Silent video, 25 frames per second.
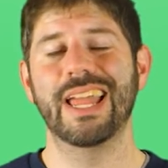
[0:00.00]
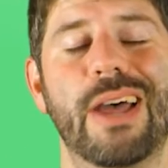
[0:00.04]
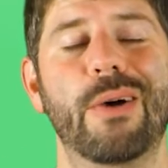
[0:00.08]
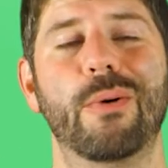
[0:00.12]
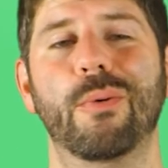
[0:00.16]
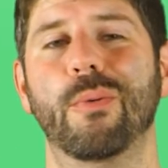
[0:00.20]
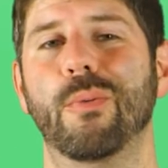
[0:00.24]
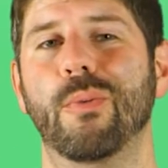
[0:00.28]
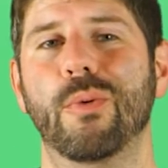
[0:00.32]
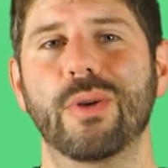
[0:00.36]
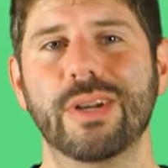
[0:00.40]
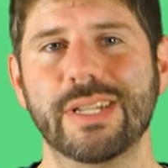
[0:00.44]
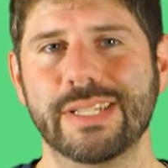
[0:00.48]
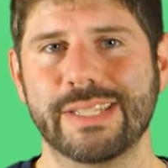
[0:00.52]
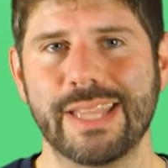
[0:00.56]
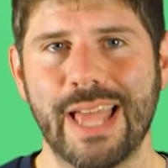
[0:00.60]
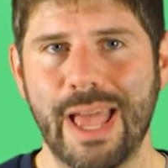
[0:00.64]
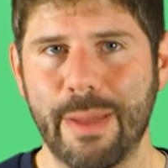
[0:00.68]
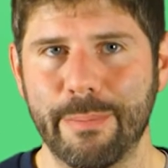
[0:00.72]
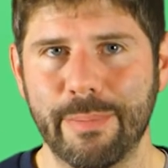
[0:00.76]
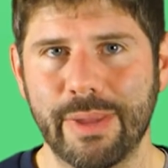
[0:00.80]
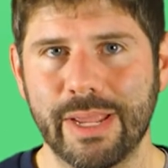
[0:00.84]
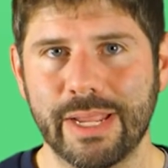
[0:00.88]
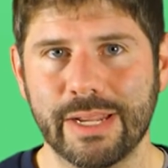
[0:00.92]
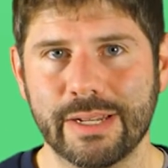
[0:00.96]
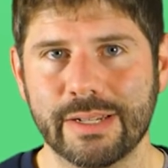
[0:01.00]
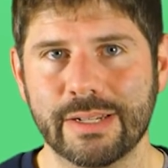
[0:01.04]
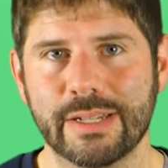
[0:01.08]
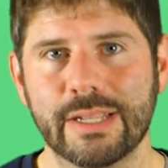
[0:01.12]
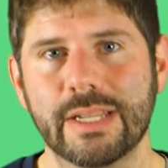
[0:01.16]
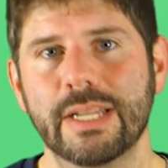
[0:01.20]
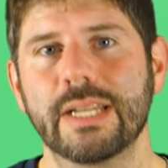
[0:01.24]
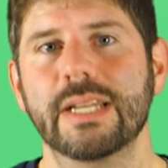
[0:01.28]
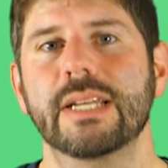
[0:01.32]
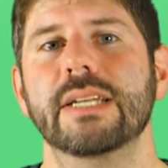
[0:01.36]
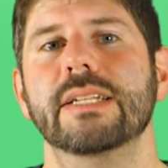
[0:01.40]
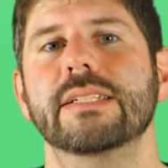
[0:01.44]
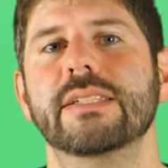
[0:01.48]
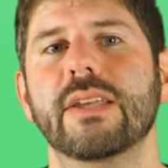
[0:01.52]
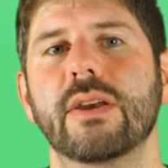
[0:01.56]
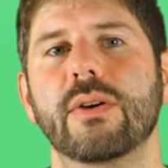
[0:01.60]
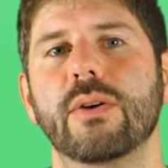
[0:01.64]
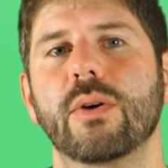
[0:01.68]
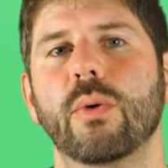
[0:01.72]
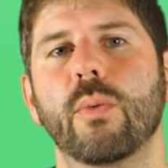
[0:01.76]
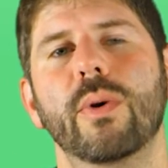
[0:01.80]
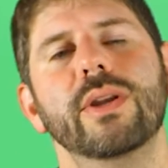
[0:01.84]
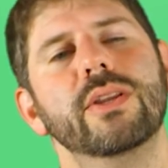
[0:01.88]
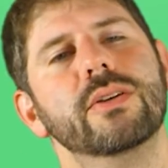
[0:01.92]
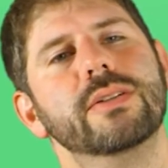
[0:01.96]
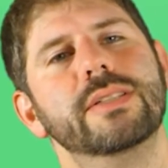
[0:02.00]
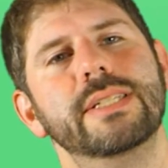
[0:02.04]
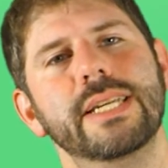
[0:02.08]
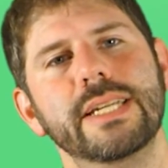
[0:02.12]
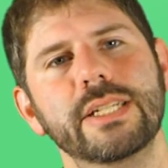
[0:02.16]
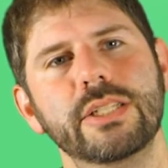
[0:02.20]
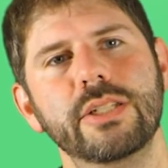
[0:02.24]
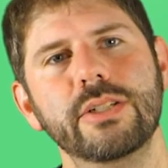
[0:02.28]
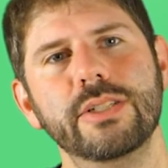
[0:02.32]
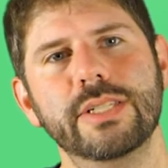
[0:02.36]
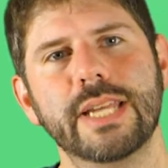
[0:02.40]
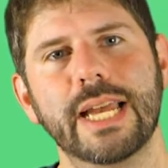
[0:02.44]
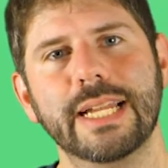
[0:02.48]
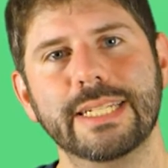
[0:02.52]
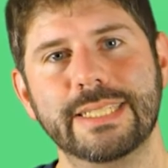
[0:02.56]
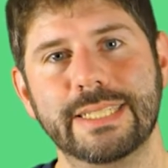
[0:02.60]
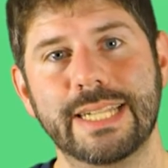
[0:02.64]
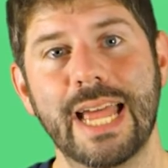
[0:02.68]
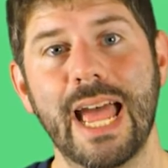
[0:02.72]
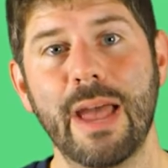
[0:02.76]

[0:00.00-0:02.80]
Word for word: Now, what does that mean? So when your tissues get